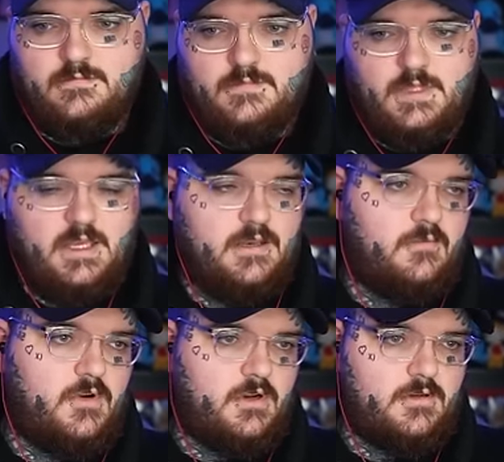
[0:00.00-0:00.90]
Yeah, it didn't
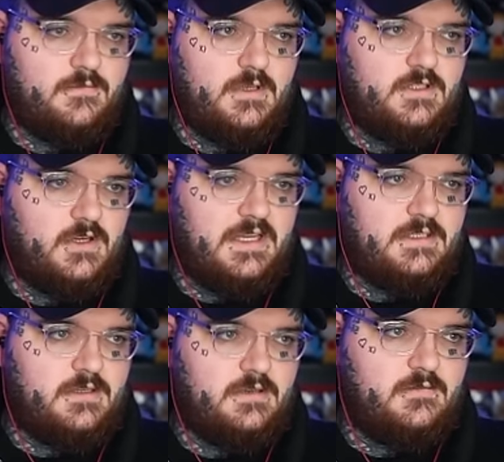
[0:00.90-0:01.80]
proc. I saw it, I
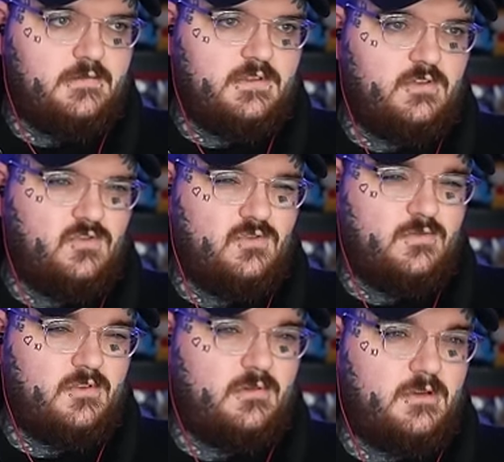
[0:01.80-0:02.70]
saw it. Two
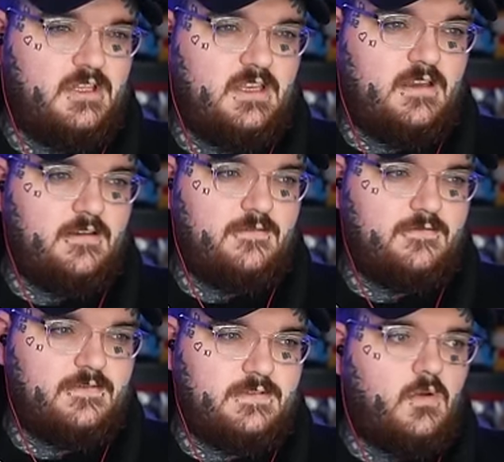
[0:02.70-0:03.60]
Pokemon
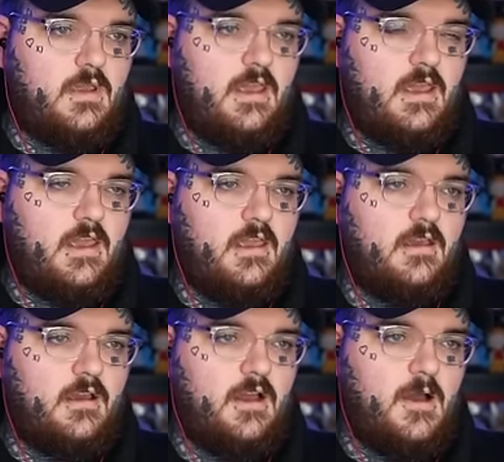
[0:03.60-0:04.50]
left. Okay,
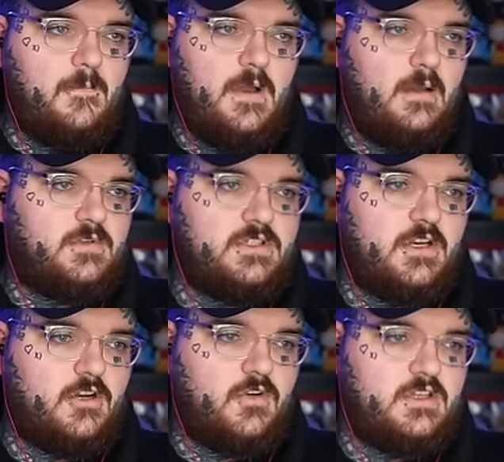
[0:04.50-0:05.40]
um, I'm just gonna
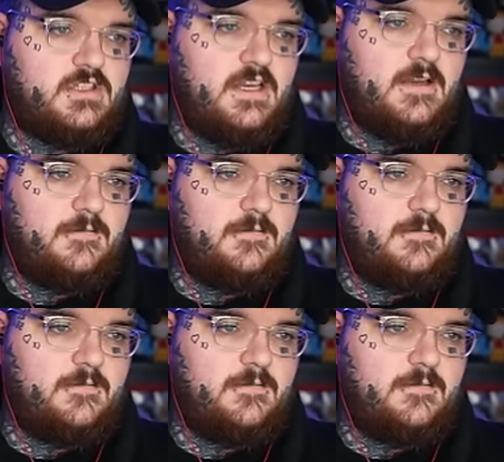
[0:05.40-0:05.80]
crunch that.